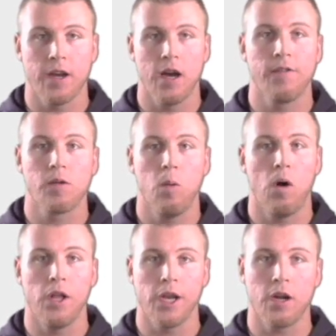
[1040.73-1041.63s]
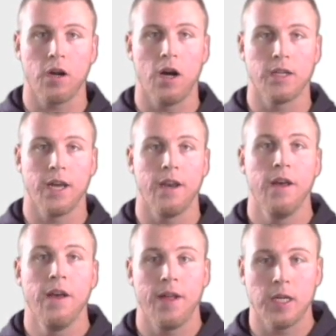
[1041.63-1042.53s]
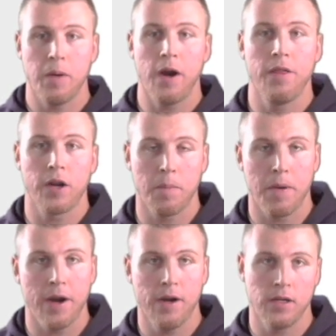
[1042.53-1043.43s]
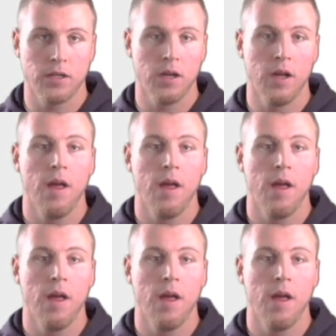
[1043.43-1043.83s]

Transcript: enough quality content that's better than their competitors.